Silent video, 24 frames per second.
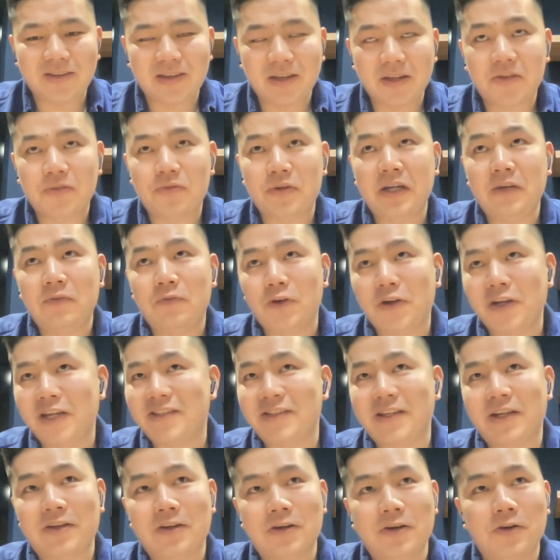I think 3-4
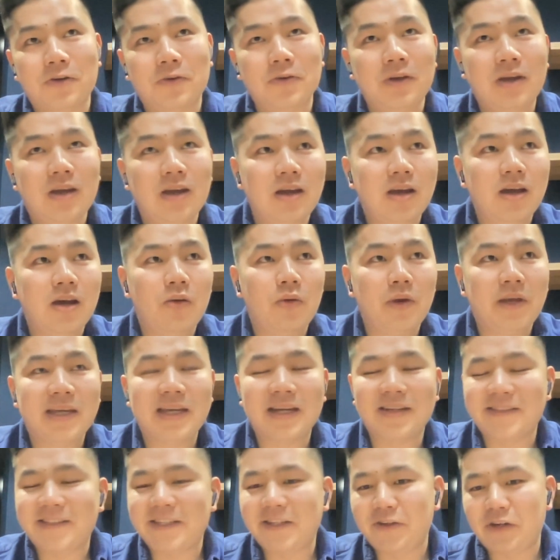years ago, we
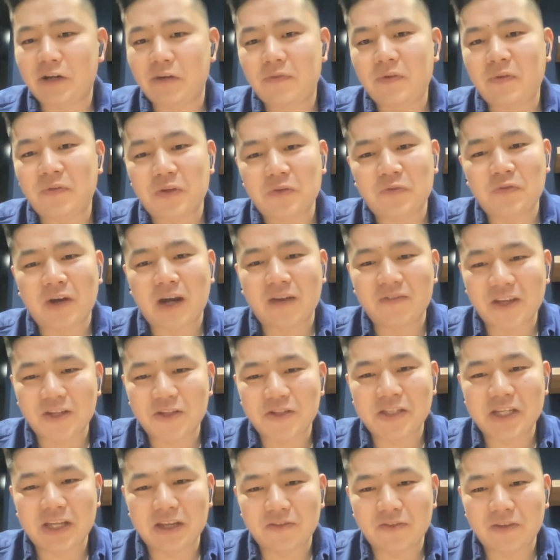consider a
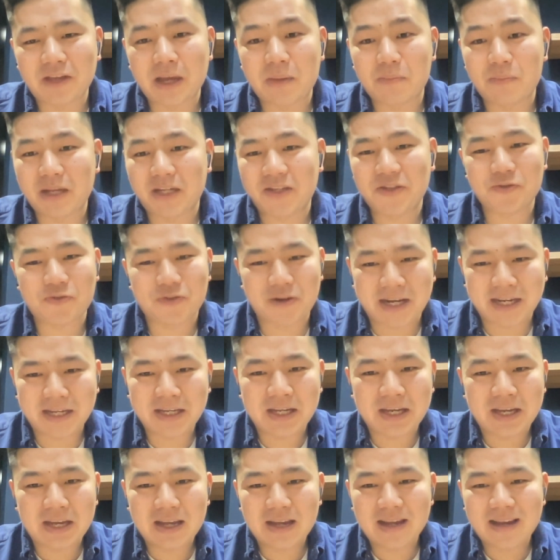55-inch TV a big
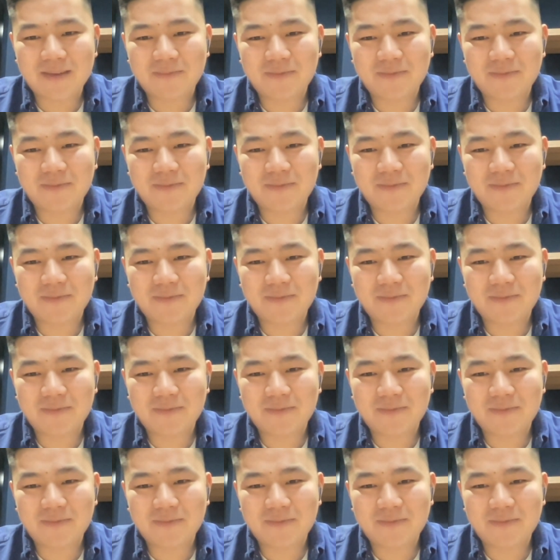screen.